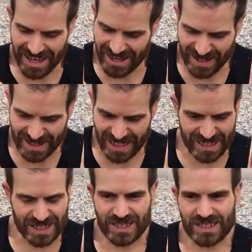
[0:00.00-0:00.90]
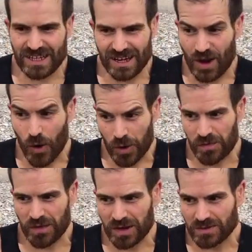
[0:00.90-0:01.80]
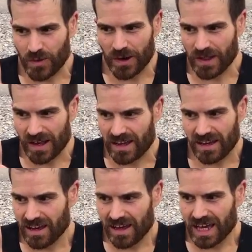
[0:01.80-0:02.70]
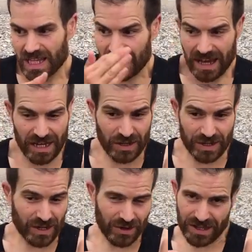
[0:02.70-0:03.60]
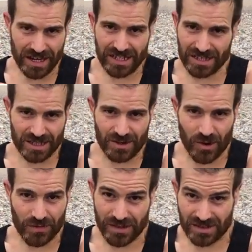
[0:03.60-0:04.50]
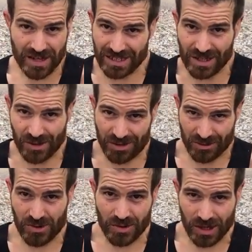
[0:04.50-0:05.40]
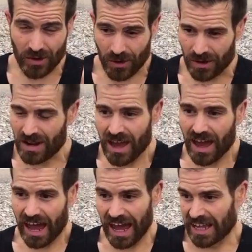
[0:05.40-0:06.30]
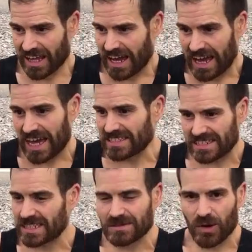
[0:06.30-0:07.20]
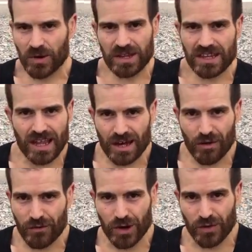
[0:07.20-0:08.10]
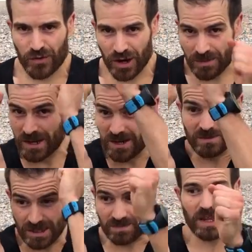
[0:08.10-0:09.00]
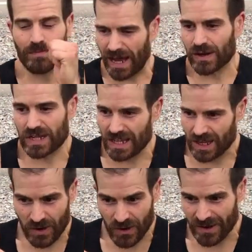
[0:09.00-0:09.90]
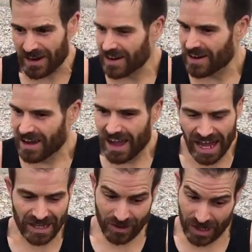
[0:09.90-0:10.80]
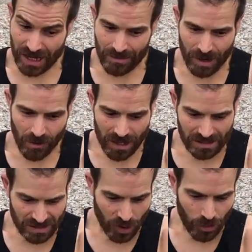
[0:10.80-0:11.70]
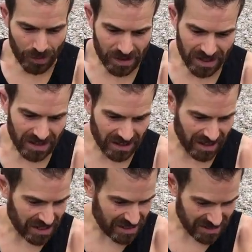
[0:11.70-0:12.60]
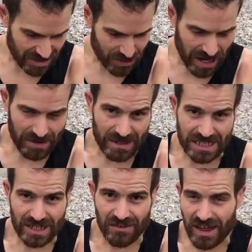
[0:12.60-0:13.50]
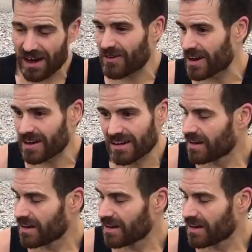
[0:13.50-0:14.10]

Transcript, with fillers: There's like this cornfield where like I couldn't go to the edge of the cornfield, so I had to go through the corn, and like I can't see more than like a foot in front of me, and I'm just like, pounding the corn and looking at my watch and hoping that I can track myself that way.